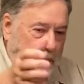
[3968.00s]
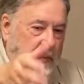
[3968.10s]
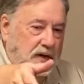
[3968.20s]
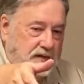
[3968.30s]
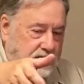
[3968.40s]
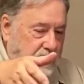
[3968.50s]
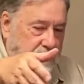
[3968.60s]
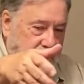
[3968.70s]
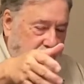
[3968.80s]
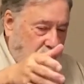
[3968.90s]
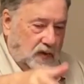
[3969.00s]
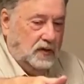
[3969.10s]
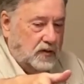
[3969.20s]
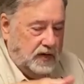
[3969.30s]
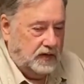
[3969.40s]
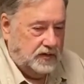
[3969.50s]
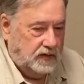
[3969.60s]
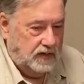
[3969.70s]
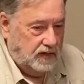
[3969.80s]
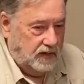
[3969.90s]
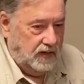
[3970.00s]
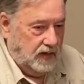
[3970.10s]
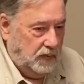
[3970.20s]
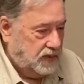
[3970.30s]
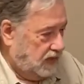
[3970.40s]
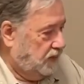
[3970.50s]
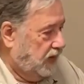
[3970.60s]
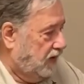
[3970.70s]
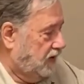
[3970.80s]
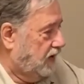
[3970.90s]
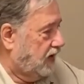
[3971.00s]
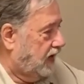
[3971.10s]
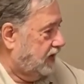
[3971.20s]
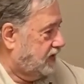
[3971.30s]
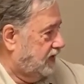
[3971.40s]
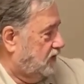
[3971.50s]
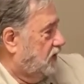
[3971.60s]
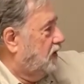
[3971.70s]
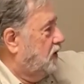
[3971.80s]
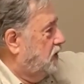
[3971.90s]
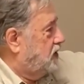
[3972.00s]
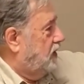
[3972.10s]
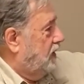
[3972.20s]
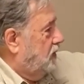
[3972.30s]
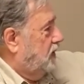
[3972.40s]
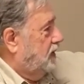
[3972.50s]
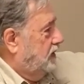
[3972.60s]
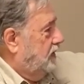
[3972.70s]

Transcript: the bus at one location, and we stepped out, and our guide said, welcome to Zarahemla.